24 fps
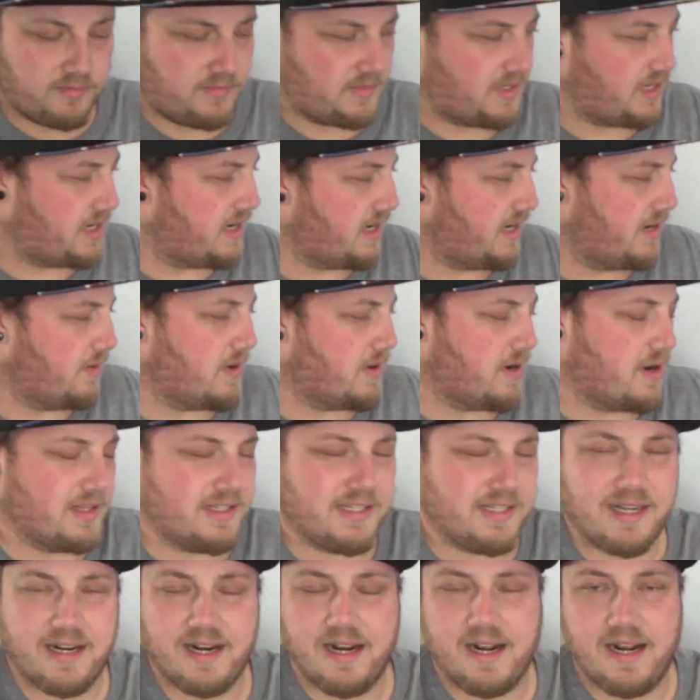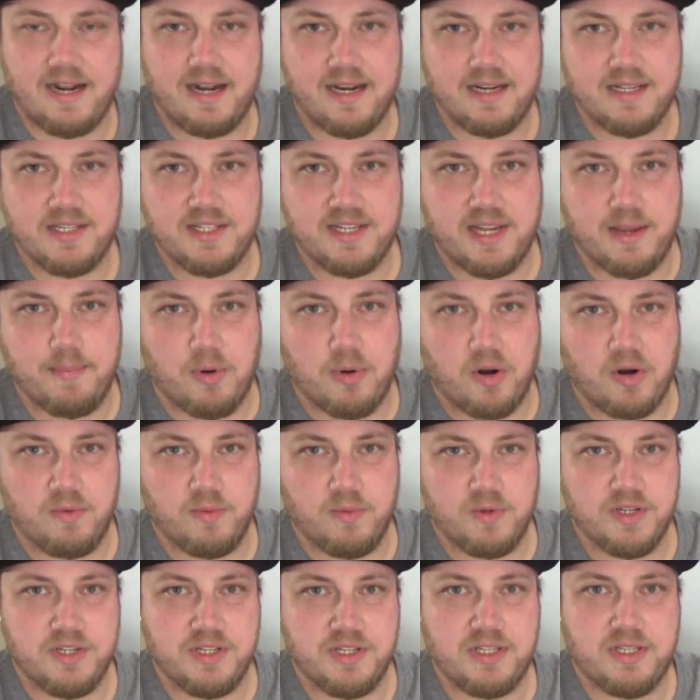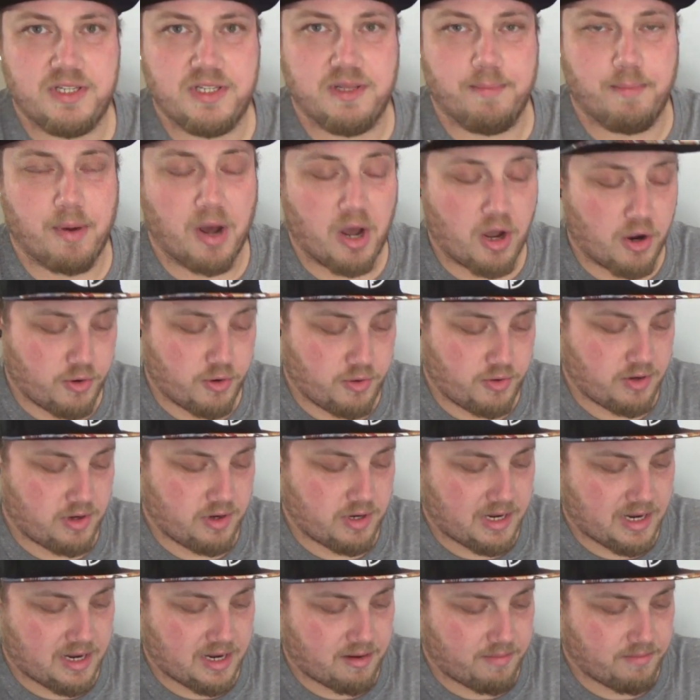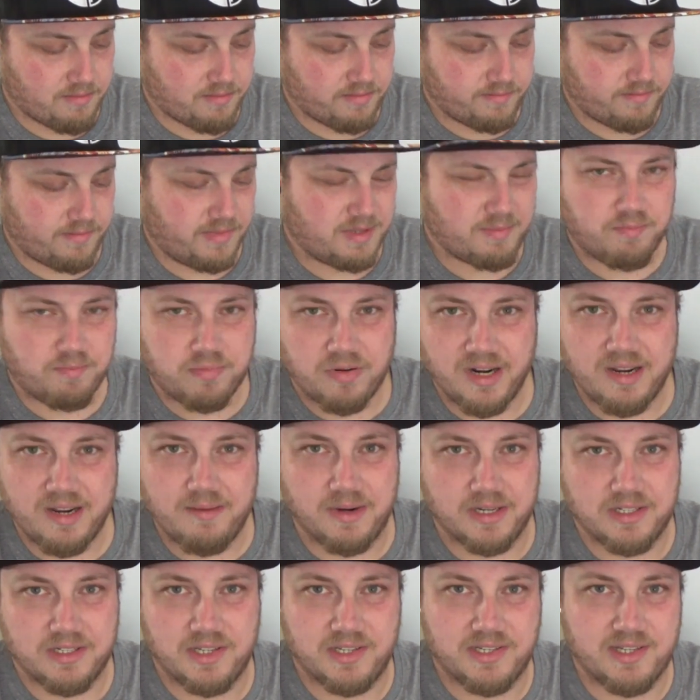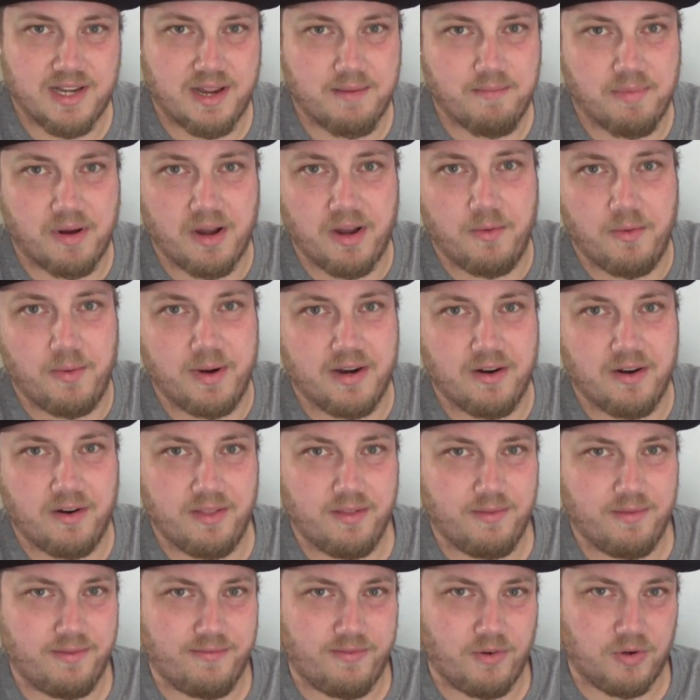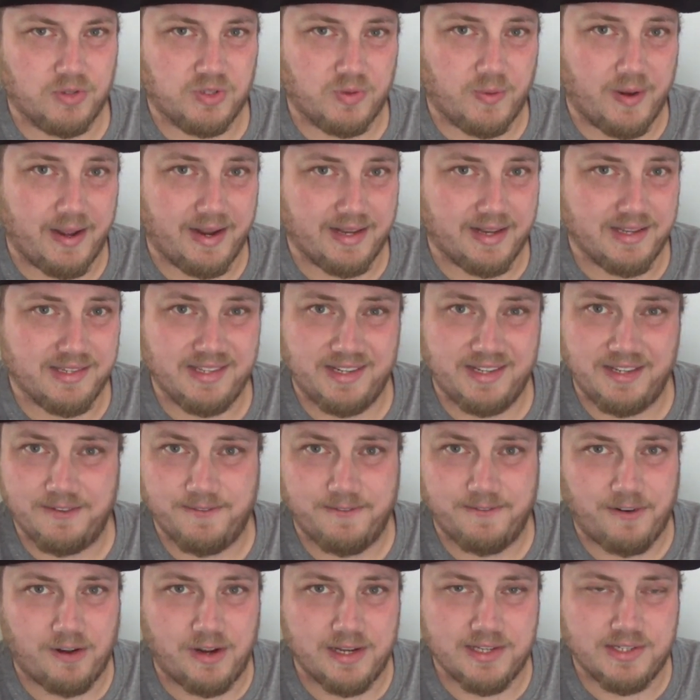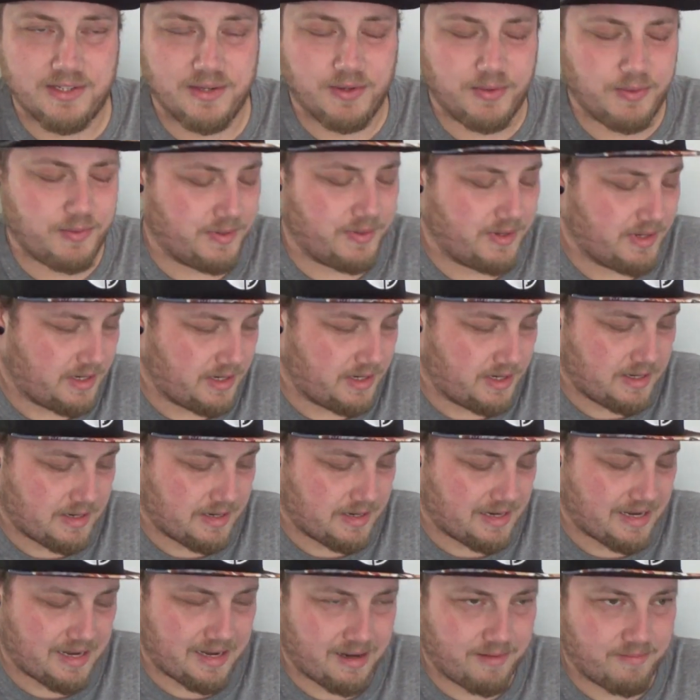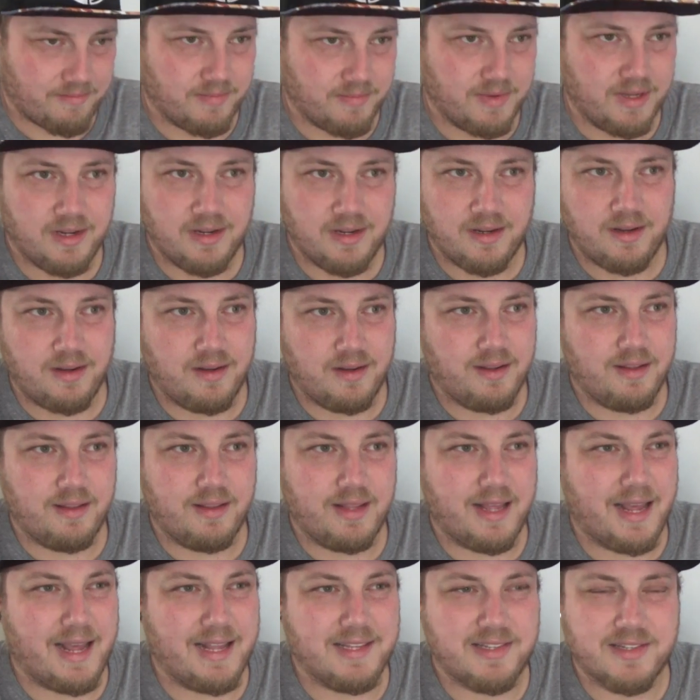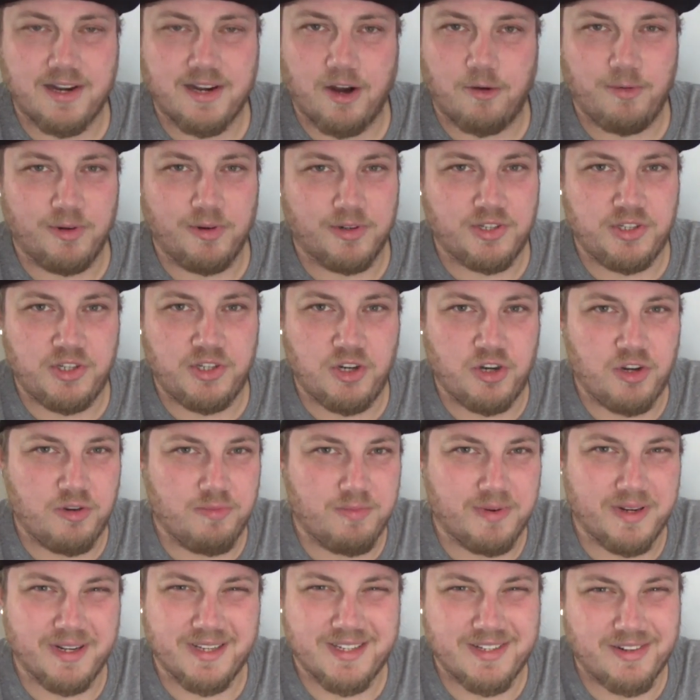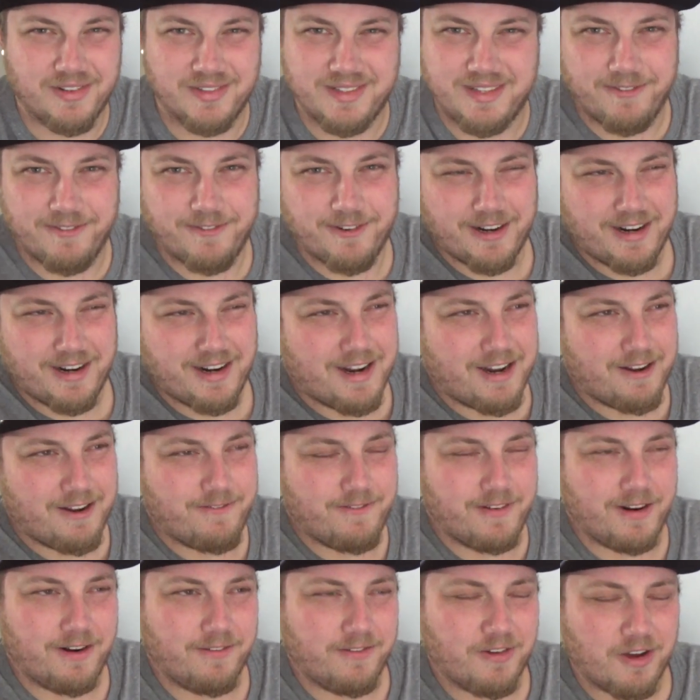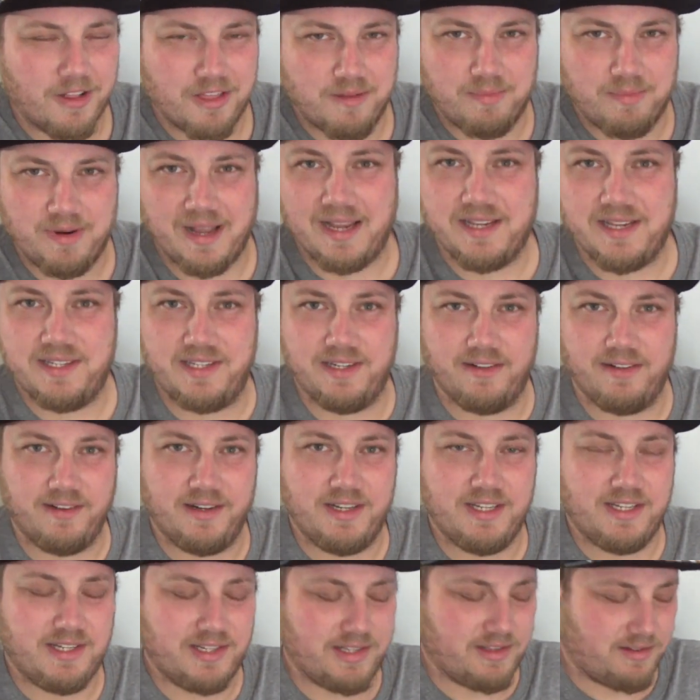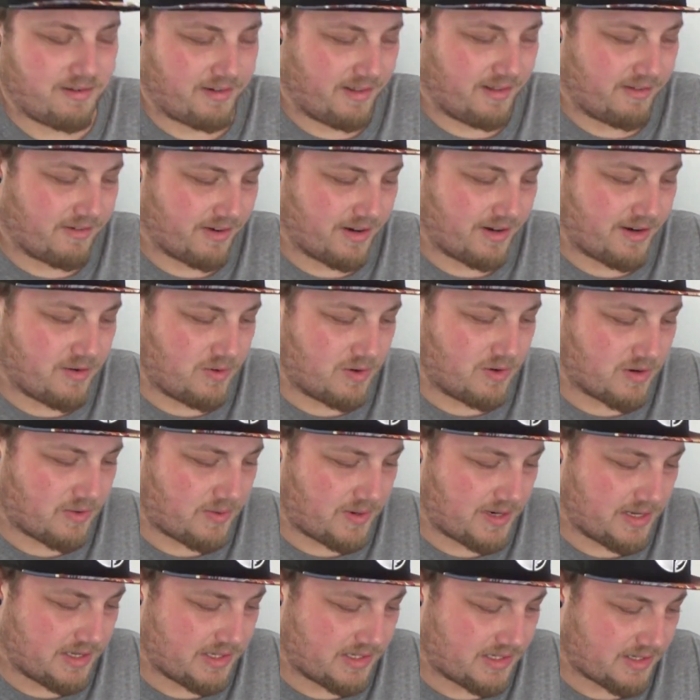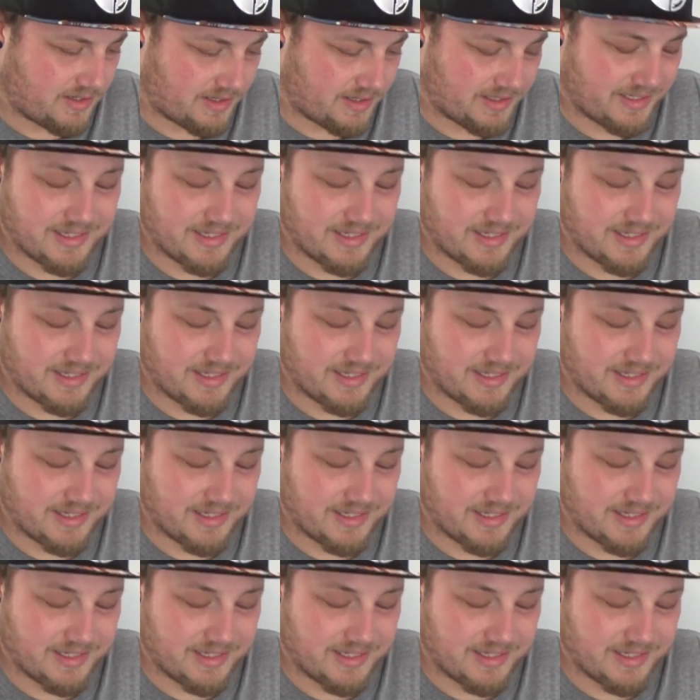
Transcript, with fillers: The only one I did skip on was the Poe. It's pretty much the same Poe we got at the Force Awakens in his flight suit. The head sculpt looked new, but it's not different enough. And I've got the Black Series 3 3/4 one, so I